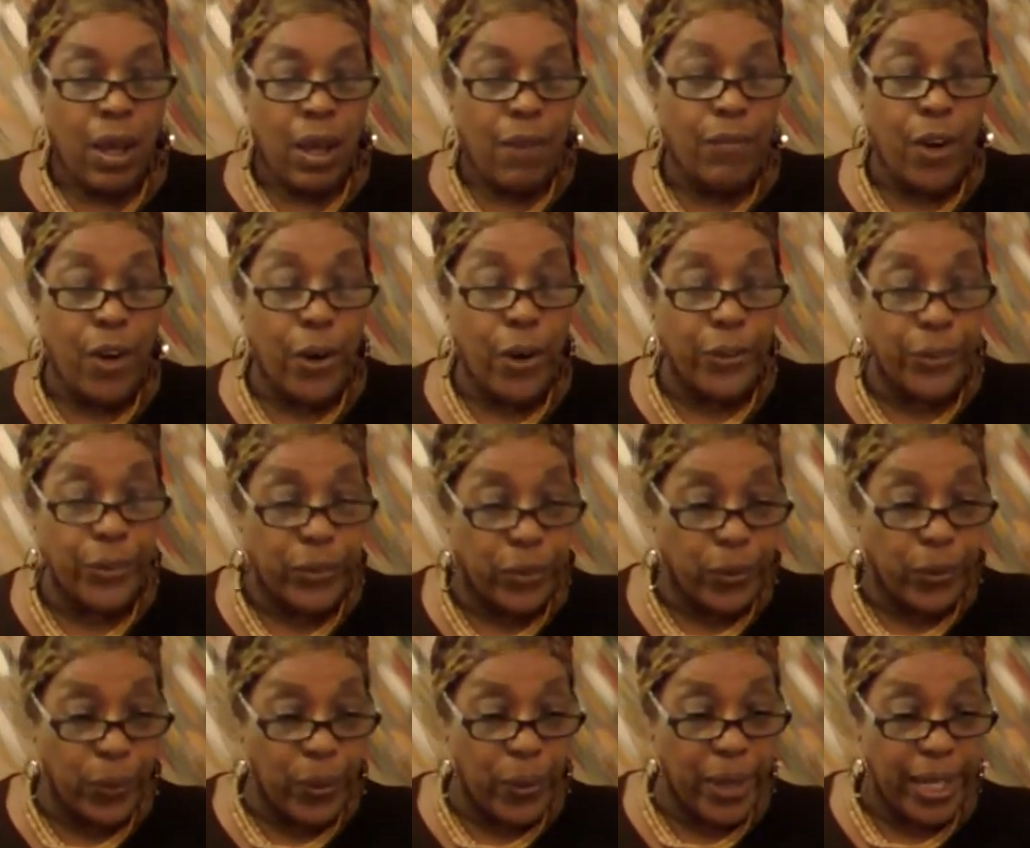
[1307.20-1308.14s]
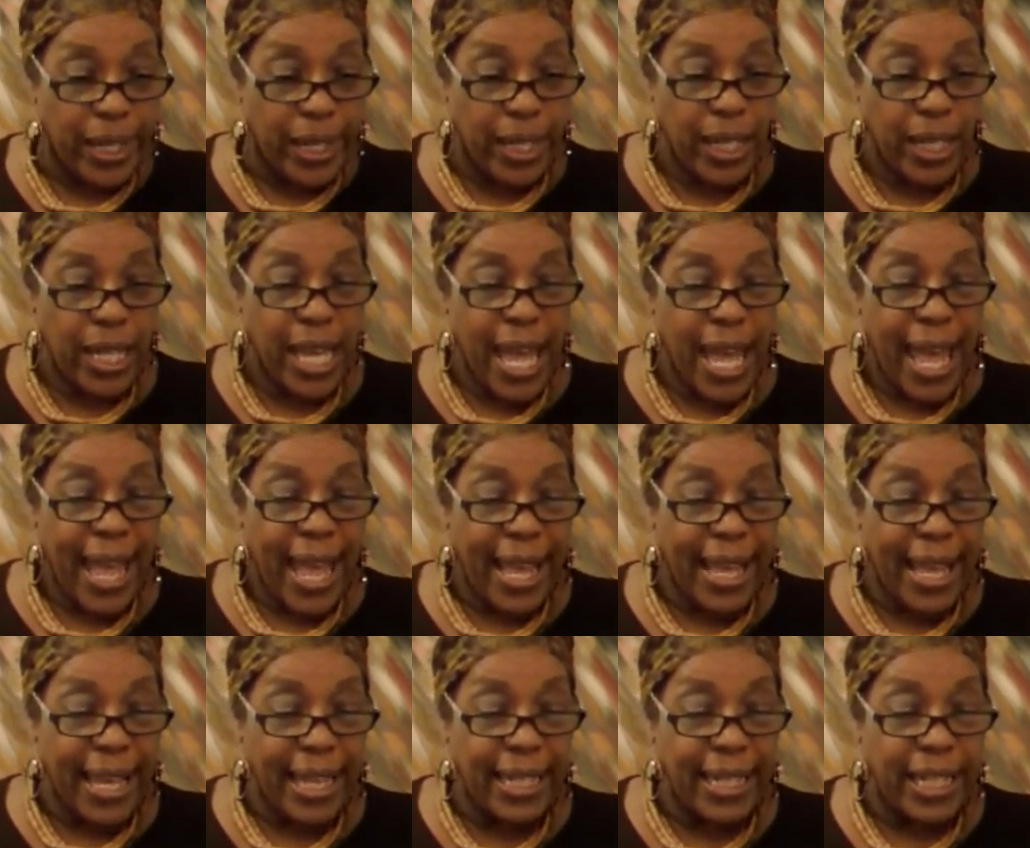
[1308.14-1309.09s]
Verse 3
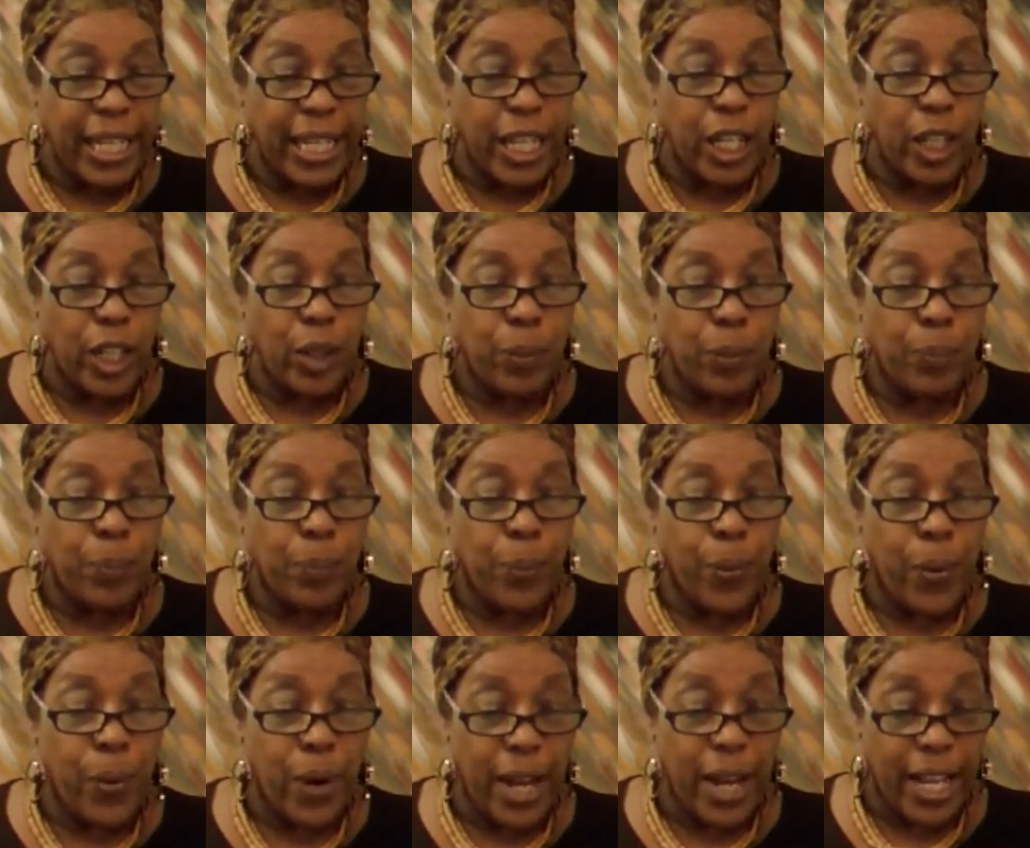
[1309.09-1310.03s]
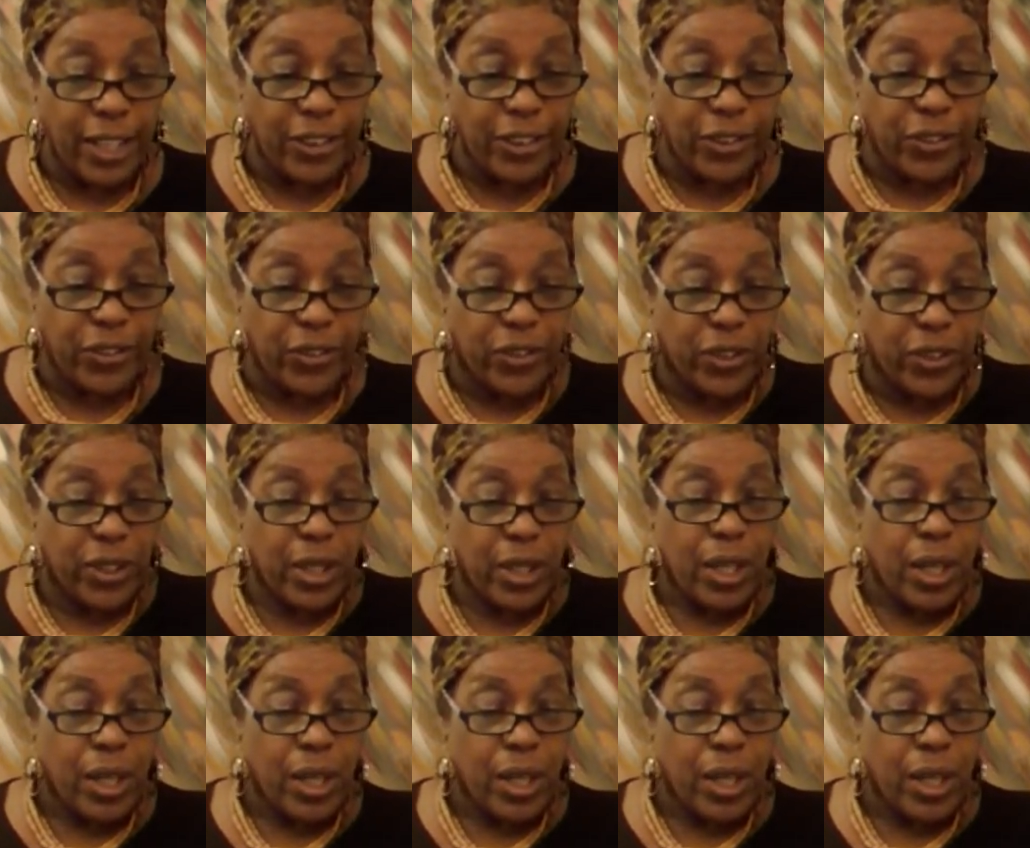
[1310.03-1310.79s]
And he crashed